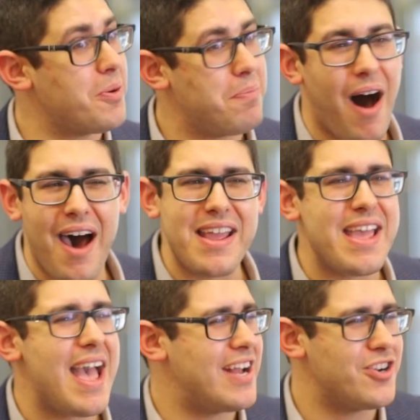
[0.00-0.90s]
your
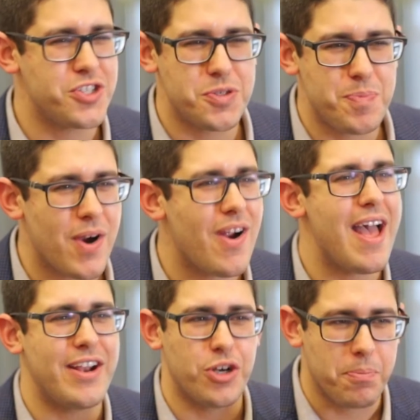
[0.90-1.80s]
body and your
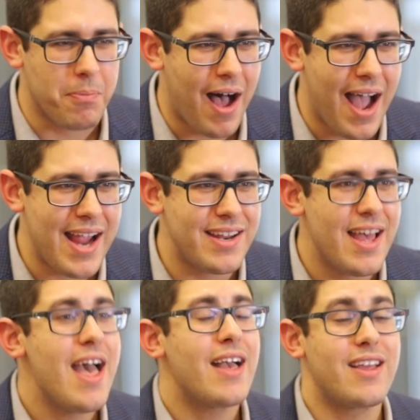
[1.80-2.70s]
spirit and your mind.
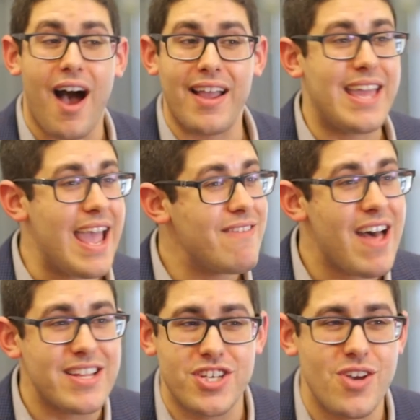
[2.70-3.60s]
God gave
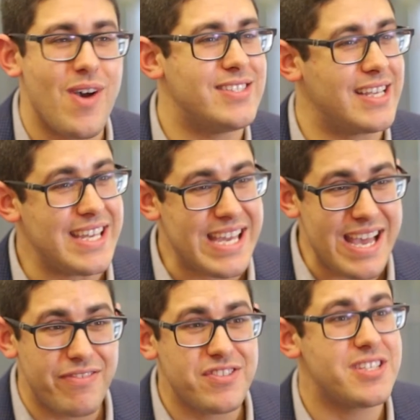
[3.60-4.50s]
that to you as a
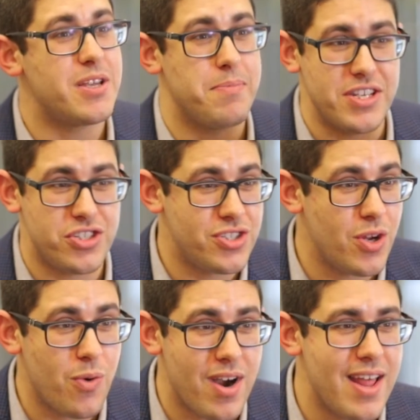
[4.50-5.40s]
gift to be
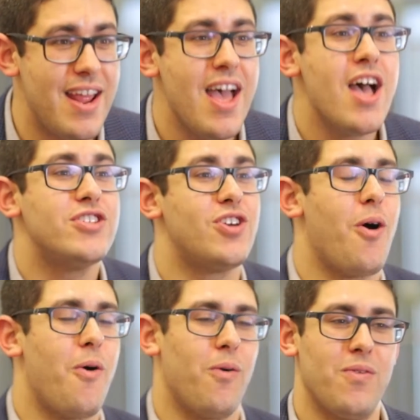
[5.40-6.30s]
stewarded.
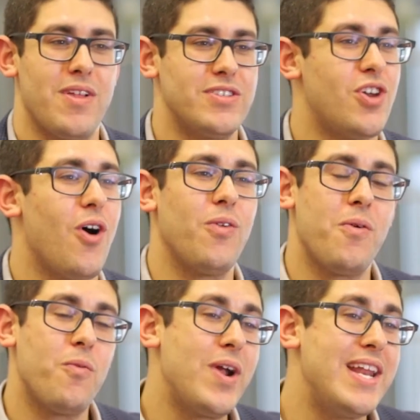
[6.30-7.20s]
So
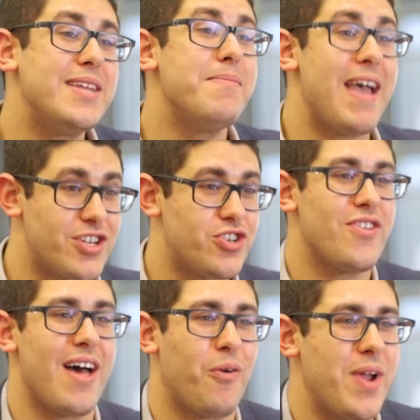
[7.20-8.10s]
we need to make
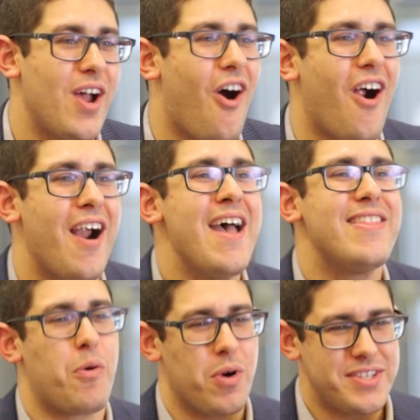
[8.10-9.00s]
sure that
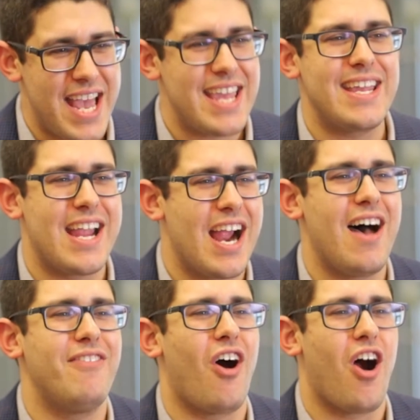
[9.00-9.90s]
we're taking
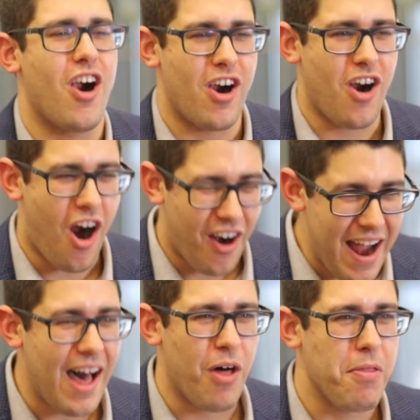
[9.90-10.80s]
care of our
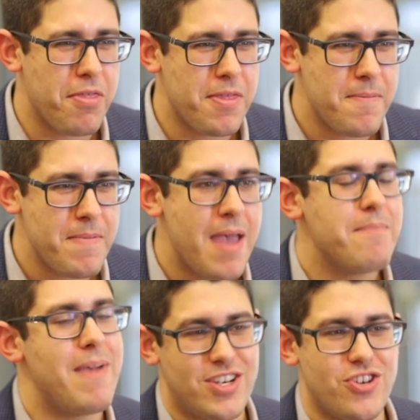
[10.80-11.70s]
health.
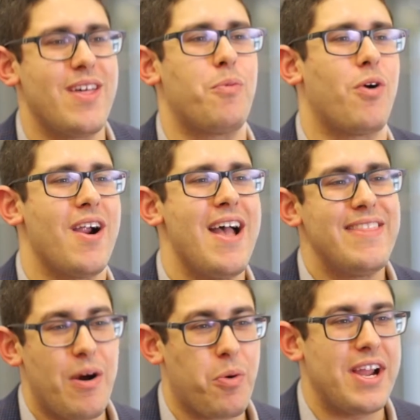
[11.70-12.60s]
Make sure that
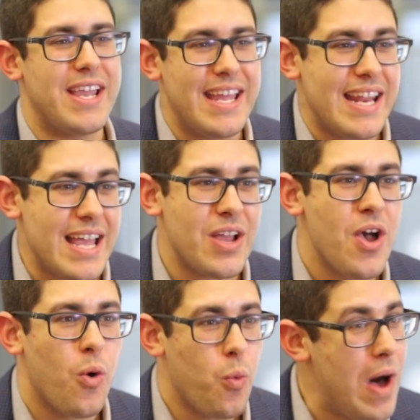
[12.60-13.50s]
we're
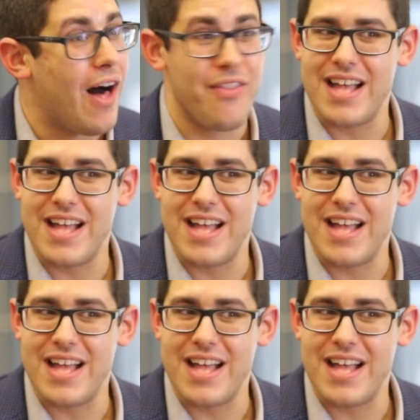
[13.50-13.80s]
eating well.